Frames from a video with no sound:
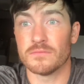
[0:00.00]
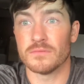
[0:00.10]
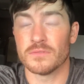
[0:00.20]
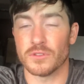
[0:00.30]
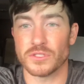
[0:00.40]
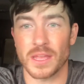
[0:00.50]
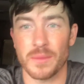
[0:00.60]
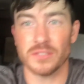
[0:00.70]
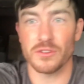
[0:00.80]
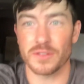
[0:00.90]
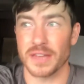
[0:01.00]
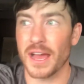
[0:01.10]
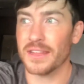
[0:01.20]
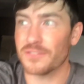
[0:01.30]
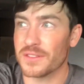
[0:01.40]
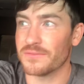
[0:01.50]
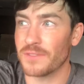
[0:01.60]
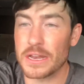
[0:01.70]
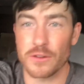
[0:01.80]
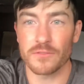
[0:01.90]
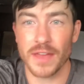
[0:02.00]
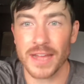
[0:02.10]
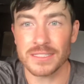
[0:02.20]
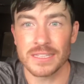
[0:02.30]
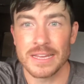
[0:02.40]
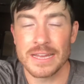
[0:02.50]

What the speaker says: those statements or you cannot. You can find your own facts.